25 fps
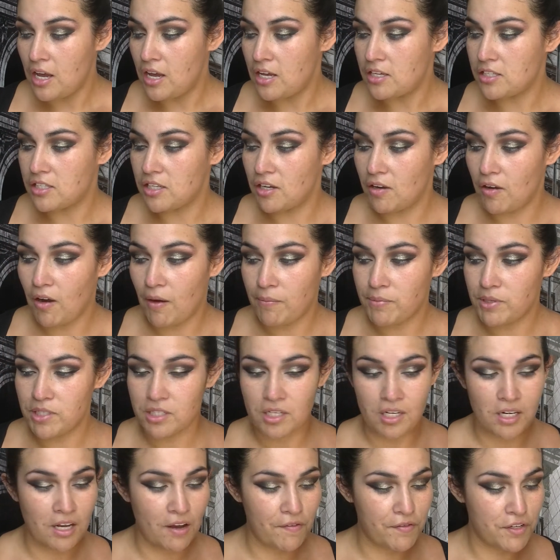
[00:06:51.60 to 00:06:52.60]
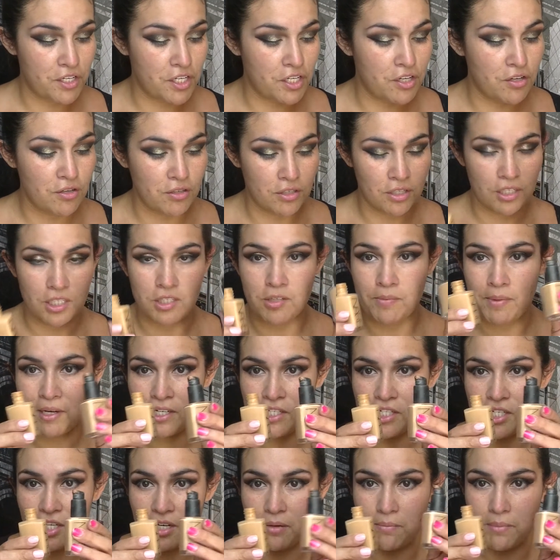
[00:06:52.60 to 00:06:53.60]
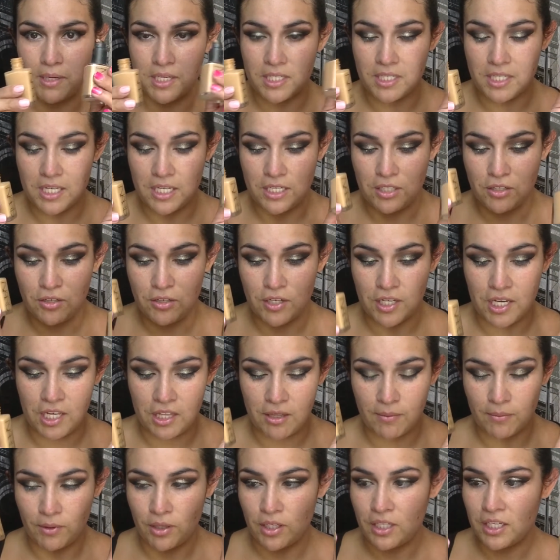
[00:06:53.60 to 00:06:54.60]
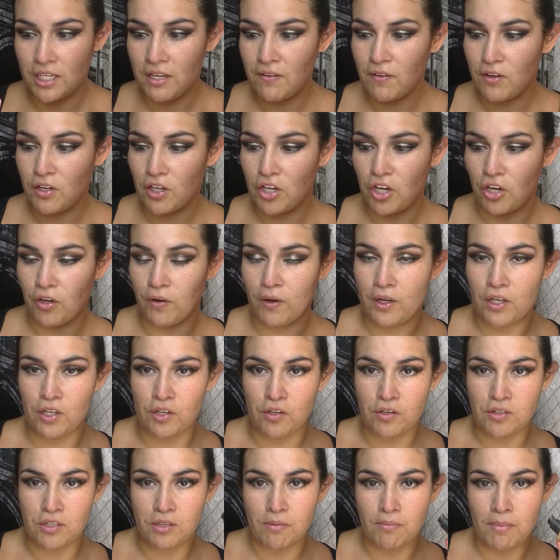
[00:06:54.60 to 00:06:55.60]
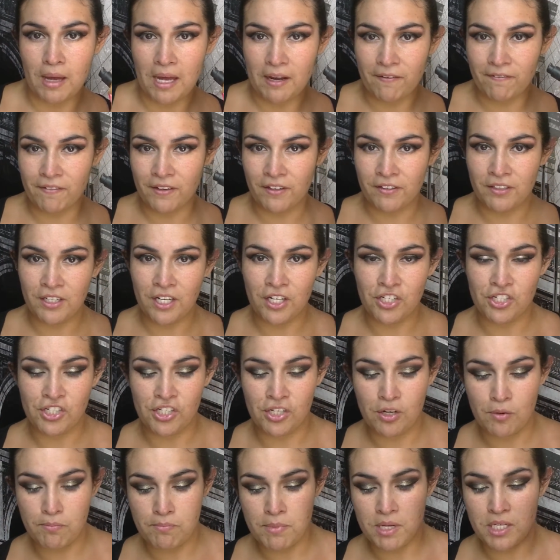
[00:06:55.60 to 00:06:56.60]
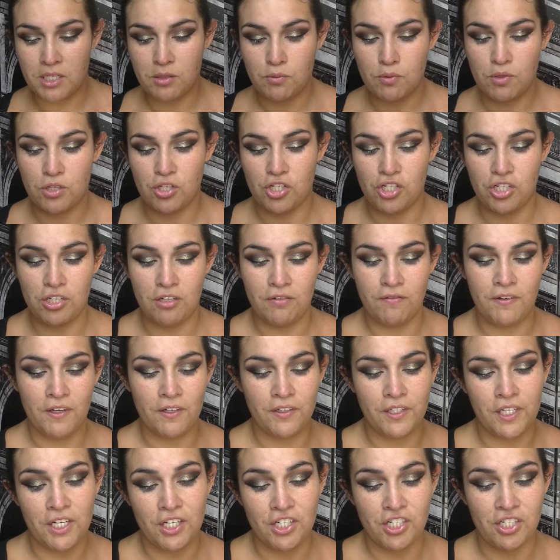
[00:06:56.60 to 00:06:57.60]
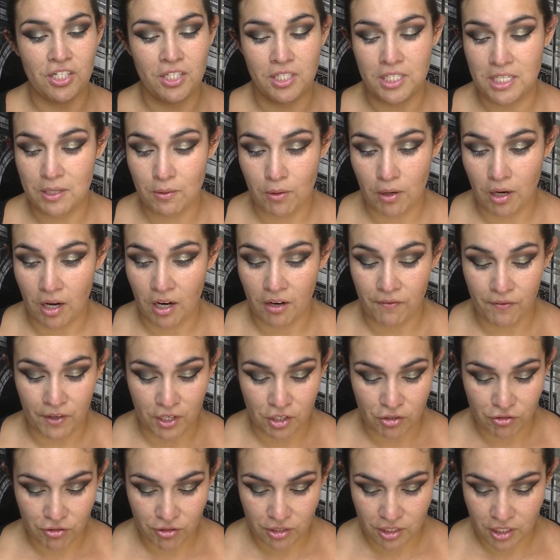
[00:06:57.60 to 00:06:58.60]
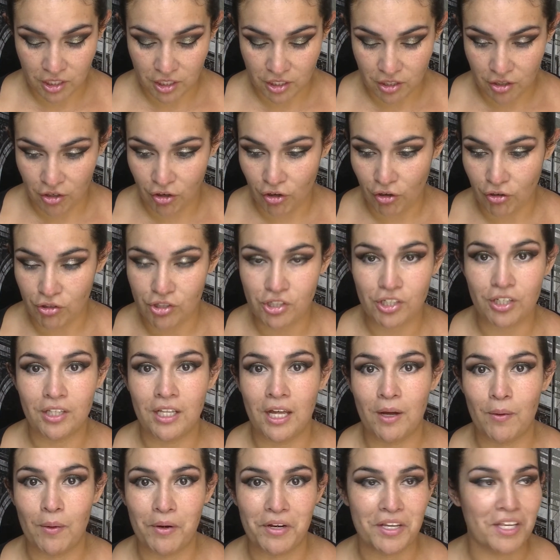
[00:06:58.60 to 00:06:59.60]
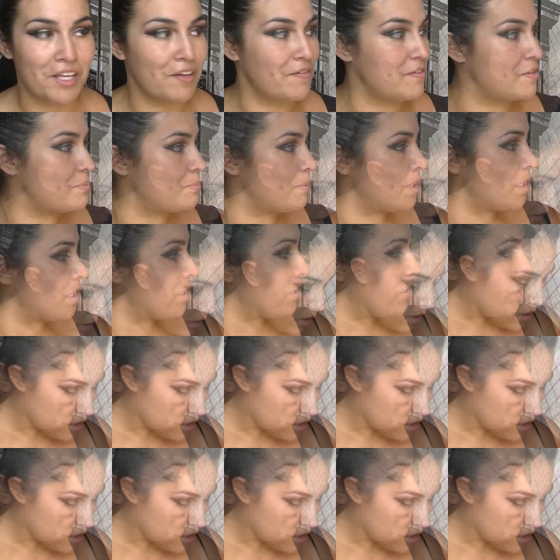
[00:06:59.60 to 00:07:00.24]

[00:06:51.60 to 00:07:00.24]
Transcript: So I'm just going to have to use it. So I'm actually going to mix these two together. I'm going to give it a go and use the matte foundation mixed with the sheer foundation and see what kind of interesting concoction that one gives me.